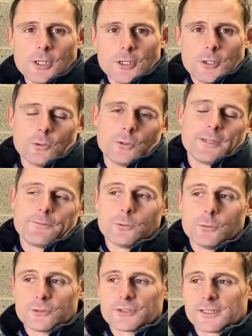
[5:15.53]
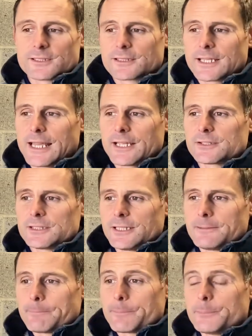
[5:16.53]
or if a horse is
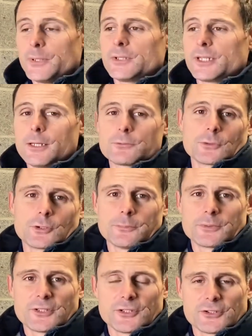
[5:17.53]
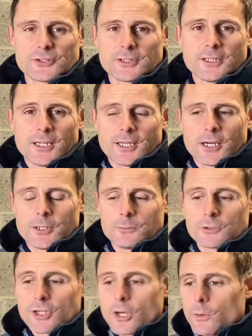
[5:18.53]
actually building up to a competition, and I will
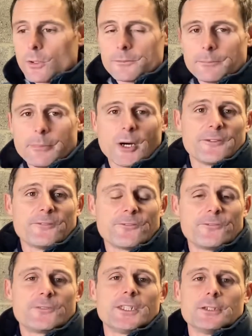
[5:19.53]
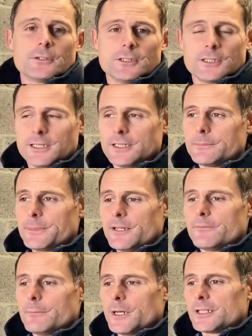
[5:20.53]
go on by feel, a little bit of
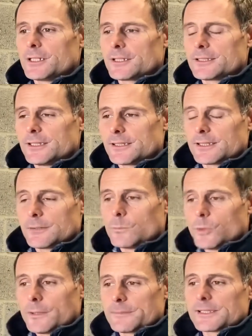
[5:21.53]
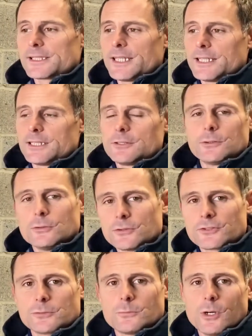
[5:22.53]
my gut instinct, what I'm seeing in the
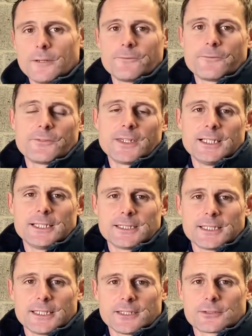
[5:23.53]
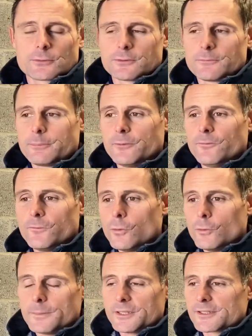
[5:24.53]
horse and what I'm feeling in its sort of
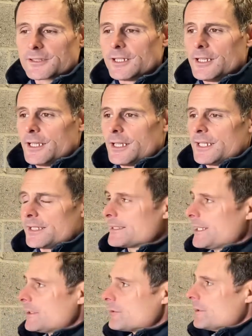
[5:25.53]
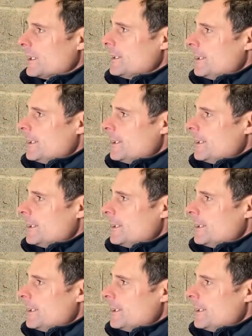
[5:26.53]
performance, etc.